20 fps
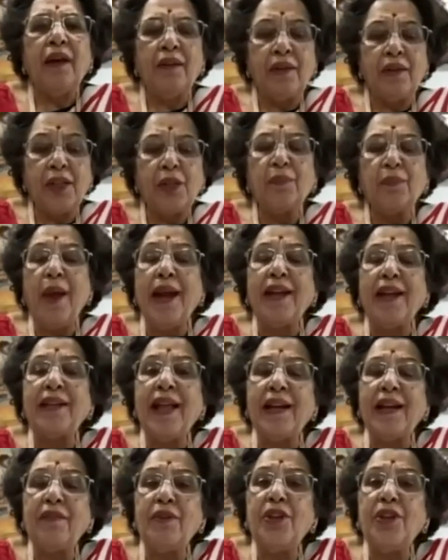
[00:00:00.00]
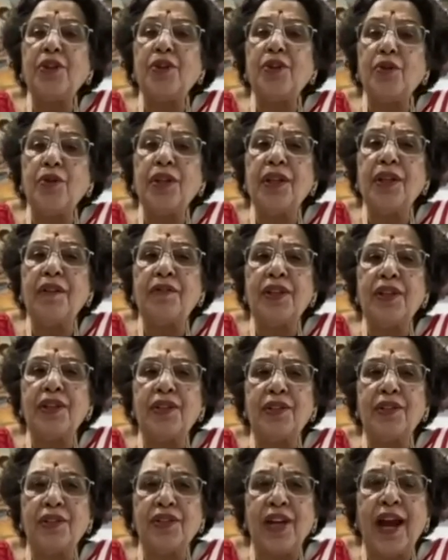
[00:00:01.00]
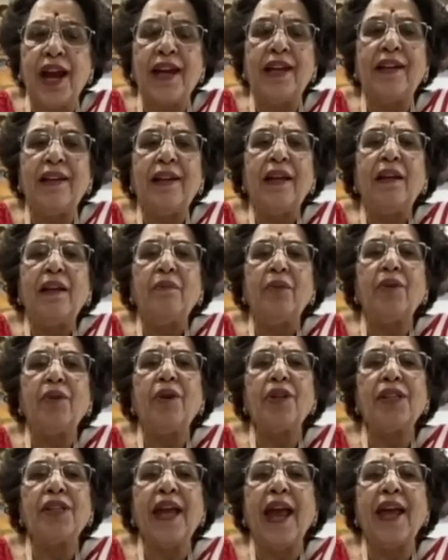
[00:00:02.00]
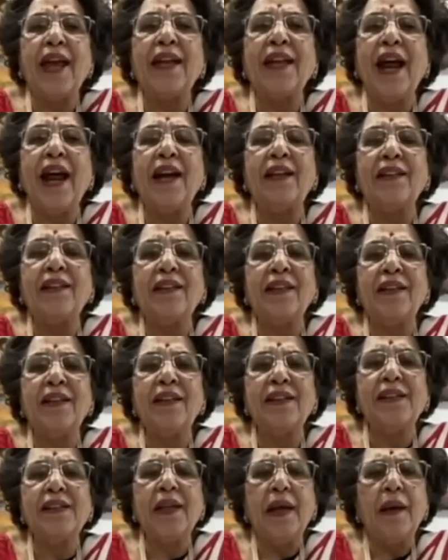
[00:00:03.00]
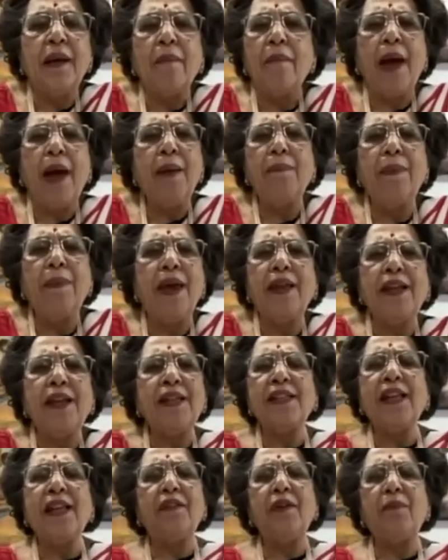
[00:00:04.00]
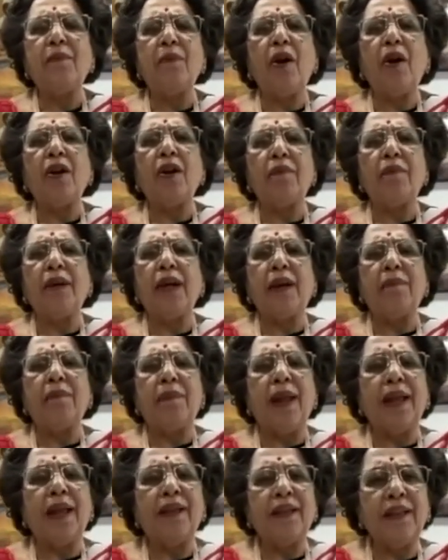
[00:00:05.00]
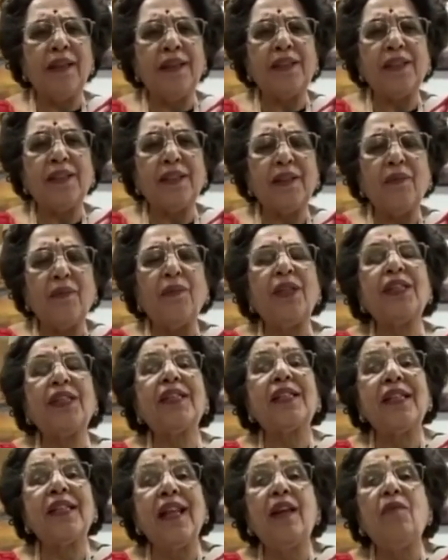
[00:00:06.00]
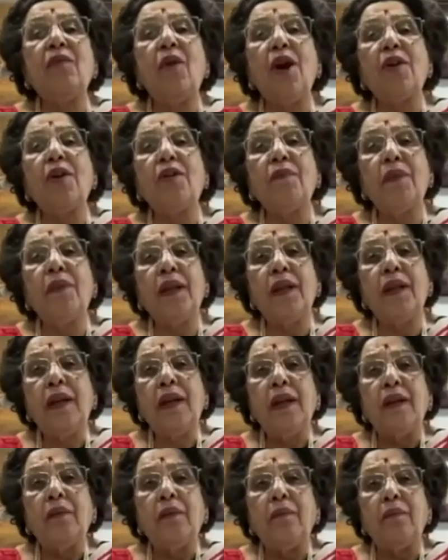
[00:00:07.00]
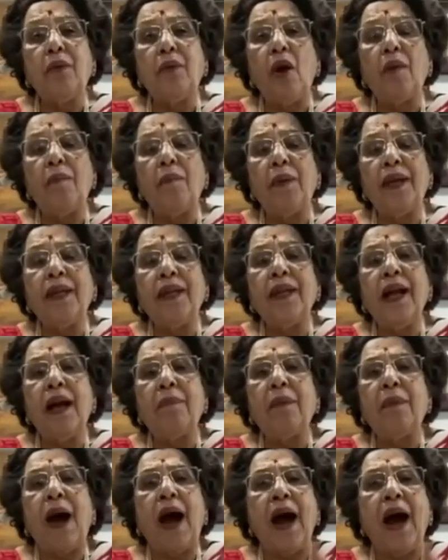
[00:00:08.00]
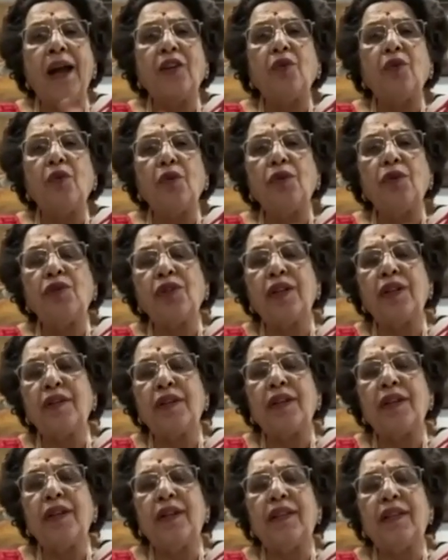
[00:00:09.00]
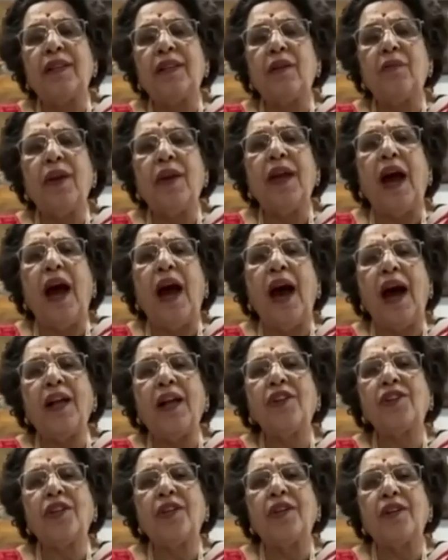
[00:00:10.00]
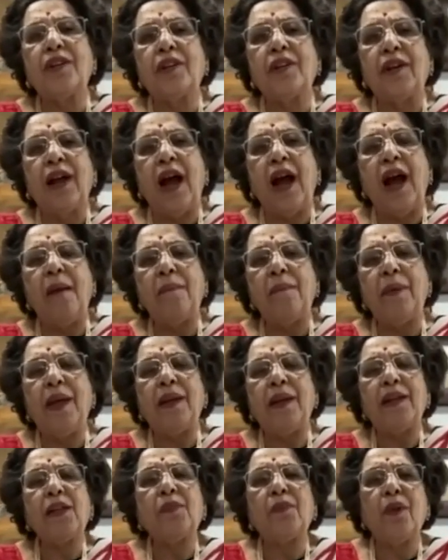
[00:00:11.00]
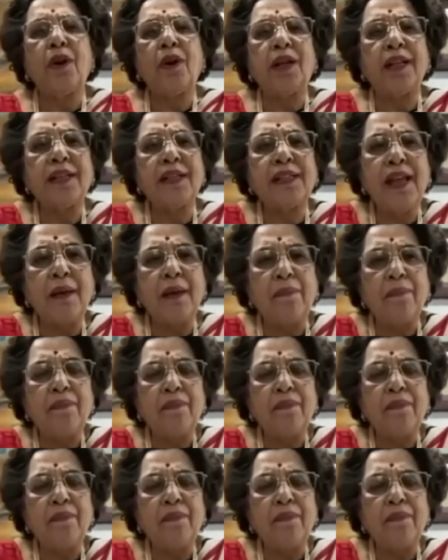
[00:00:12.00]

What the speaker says: respect that we should give a child, because the adult thinks, my parents never brought me up like this. We still want to be bringing up our own children in the way our parents brought us up.